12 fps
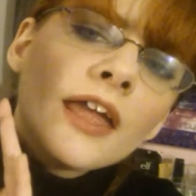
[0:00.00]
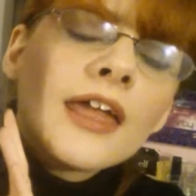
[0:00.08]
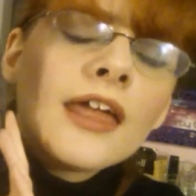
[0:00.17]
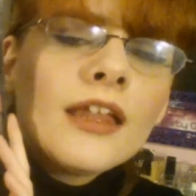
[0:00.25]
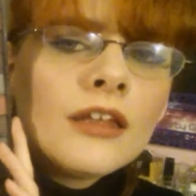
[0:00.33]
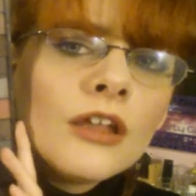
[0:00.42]

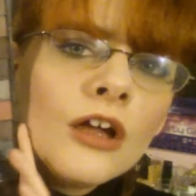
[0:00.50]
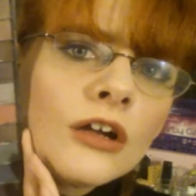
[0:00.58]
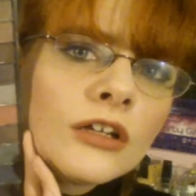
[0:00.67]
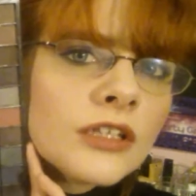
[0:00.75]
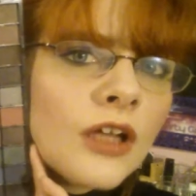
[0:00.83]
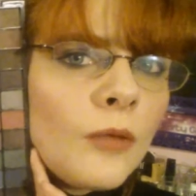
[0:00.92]
It
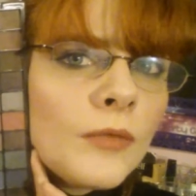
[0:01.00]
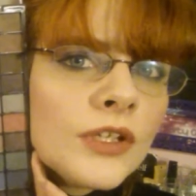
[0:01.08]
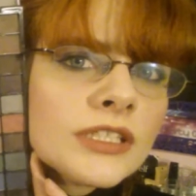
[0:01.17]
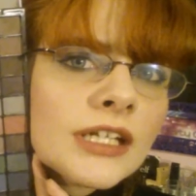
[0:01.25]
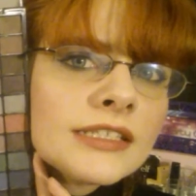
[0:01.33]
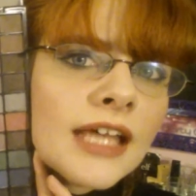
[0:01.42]
looks
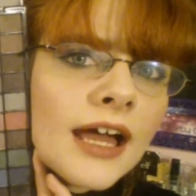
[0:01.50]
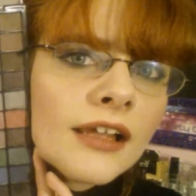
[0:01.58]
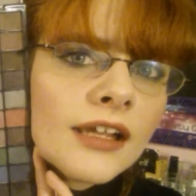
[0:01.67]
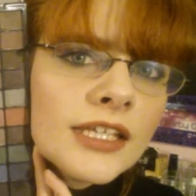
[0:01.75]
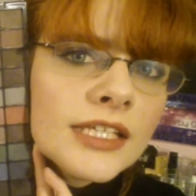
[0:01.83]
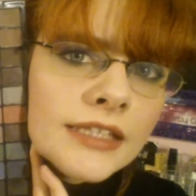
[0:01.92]
almost
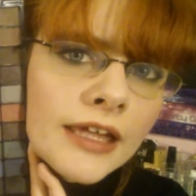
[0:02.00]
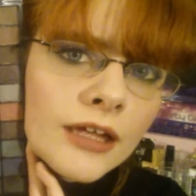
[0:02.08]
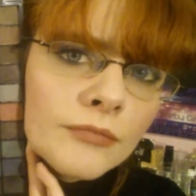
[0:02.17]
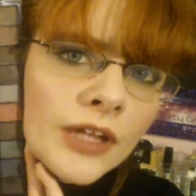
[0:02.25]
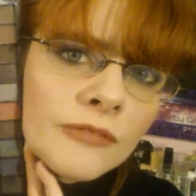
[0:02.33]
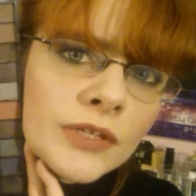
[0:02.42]
exactly the
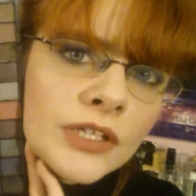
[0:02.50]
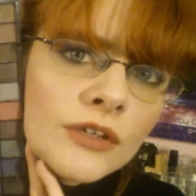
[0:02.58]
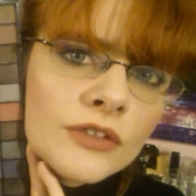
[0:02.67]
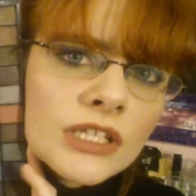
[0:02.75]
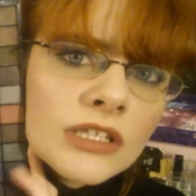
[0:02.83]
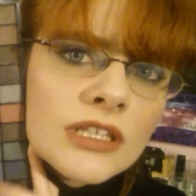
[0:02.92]
same. I've been
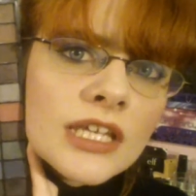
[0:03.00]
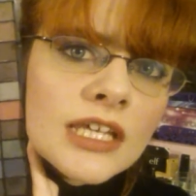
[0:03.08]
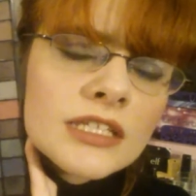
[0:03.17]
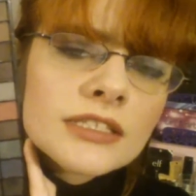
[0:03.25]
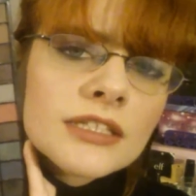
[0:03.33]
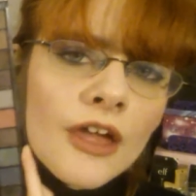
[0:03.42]
using
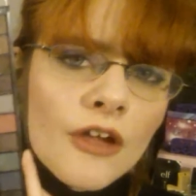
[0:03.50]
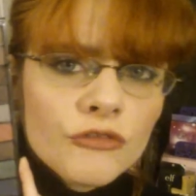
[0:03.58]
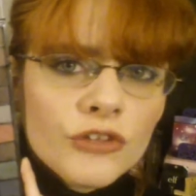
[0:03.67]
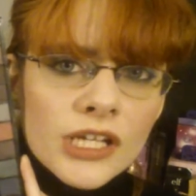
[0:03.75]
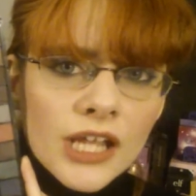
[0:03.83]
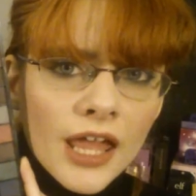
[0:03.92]
this
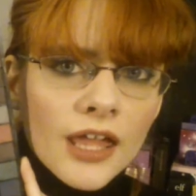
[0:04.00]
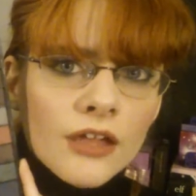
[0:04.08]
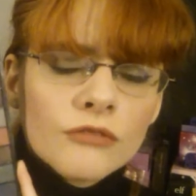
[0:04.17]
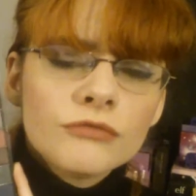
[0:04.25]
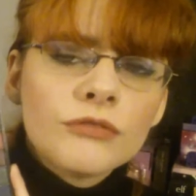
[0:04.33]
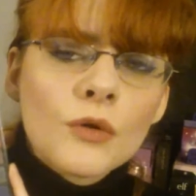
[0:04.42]
every
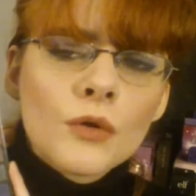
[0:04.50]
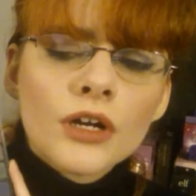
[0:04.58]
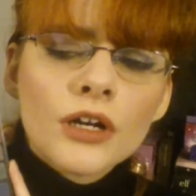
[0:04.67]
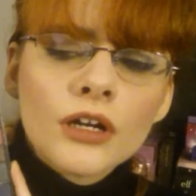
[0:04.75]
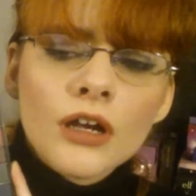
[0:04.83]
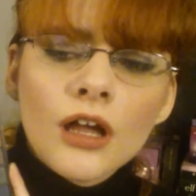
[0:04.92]
day
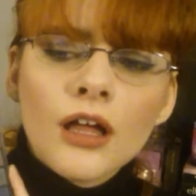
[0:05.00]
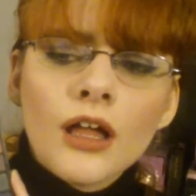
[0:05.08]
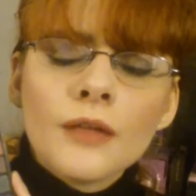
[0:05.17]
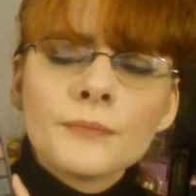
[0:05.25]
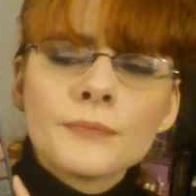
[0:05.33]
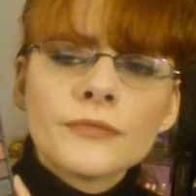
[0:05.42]
for
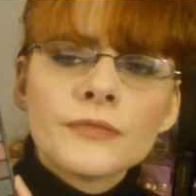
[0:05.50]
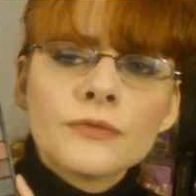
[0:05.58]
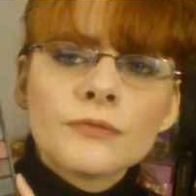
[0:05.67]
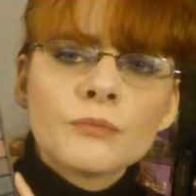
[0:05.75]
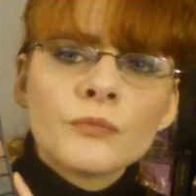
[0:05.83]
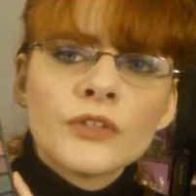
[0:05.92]

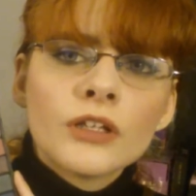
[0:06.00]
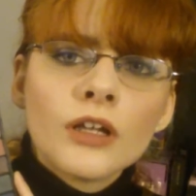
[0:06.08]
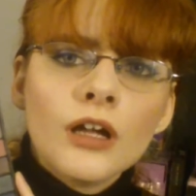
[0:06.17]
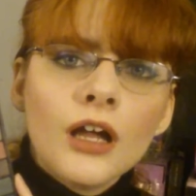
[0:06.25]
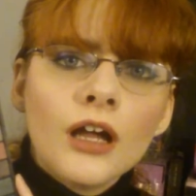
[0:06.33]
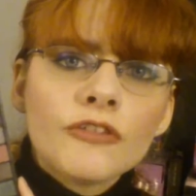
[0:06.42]

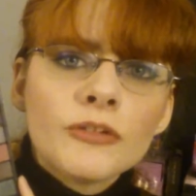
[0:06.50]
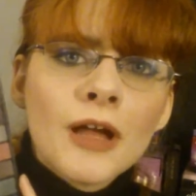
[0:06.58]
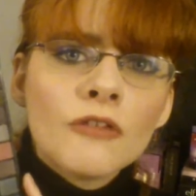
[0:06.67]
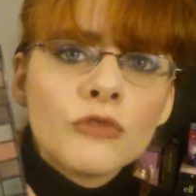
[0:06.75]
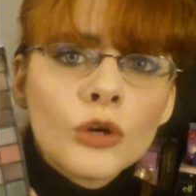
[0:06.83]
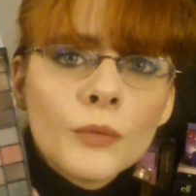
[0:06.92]

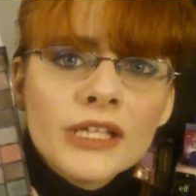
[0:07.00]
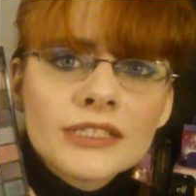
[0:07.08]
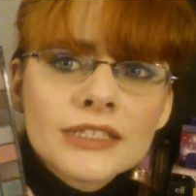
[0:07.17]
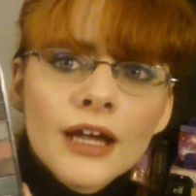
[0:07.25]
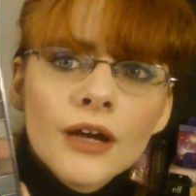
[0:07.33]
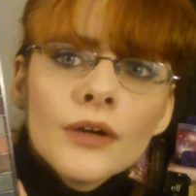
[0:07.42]
about 4
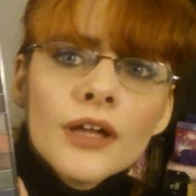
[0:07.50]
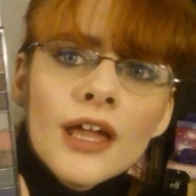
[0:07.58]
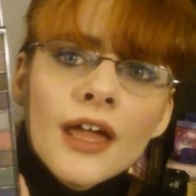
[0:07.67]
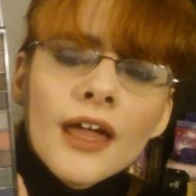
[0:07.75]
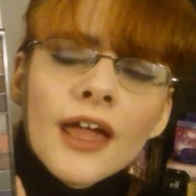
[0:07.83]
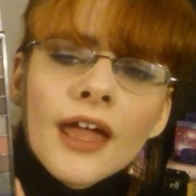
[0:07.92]
weeks now.
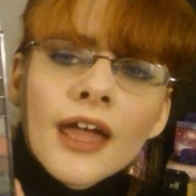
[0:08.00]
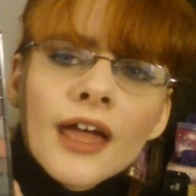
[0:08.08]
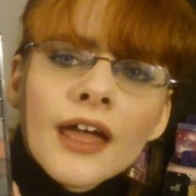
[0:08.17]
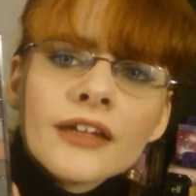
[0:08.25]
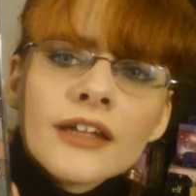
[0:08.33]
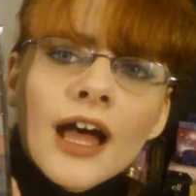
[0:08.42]

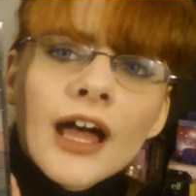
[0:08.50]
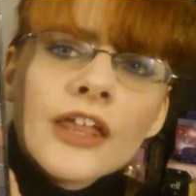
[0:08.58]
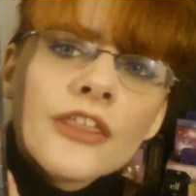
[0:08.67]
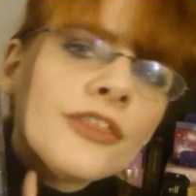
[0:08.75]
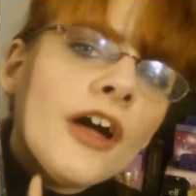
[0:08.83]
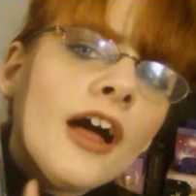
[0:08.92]
And
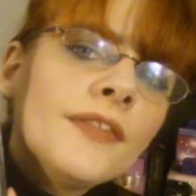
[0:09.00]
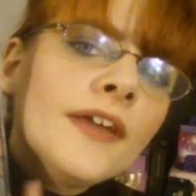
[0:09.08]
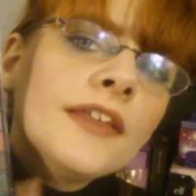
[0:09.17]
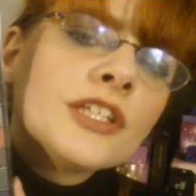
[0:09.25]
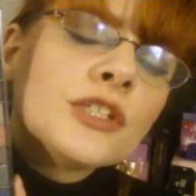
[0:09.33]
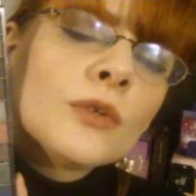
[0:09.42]
I thought
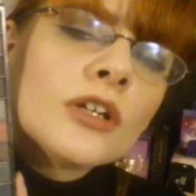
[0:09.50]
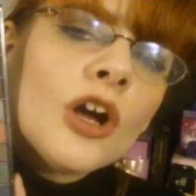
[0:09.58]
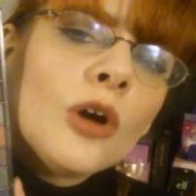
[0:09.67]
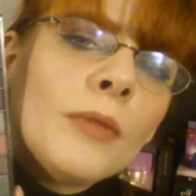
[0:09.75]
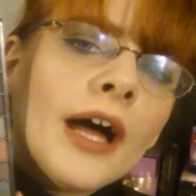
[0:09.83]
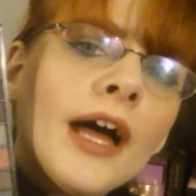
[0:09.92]
that this would
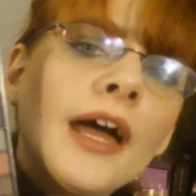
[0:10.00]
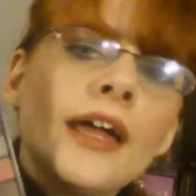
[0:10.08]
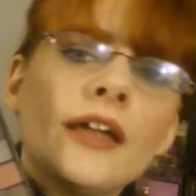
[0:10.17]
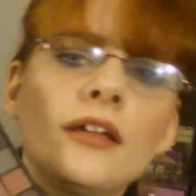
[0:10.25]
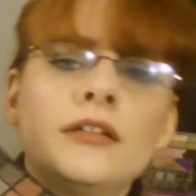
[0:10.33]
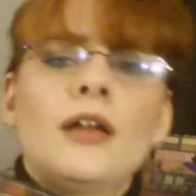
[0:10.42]
go by,
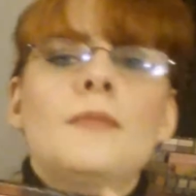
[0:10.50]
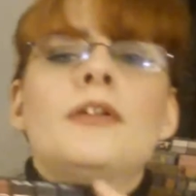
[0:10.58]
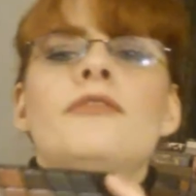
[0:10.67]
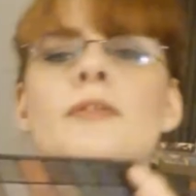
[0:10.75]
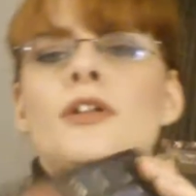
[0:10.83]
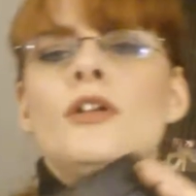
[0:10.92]
I'm going
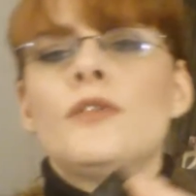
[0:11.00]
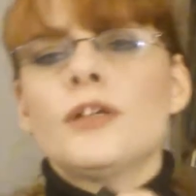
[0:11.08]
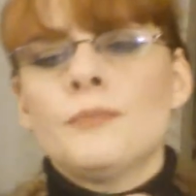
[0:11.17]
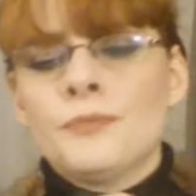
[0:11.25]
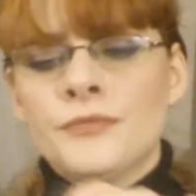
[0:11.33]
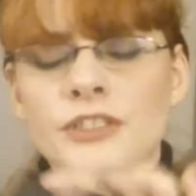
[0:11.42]
to flip it over
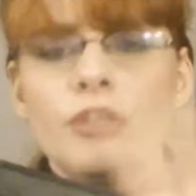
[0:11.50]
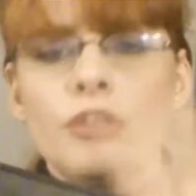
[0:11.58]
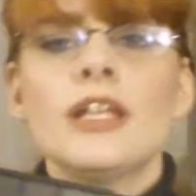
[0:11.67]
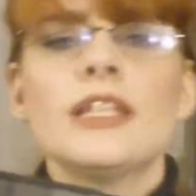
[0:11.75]
so you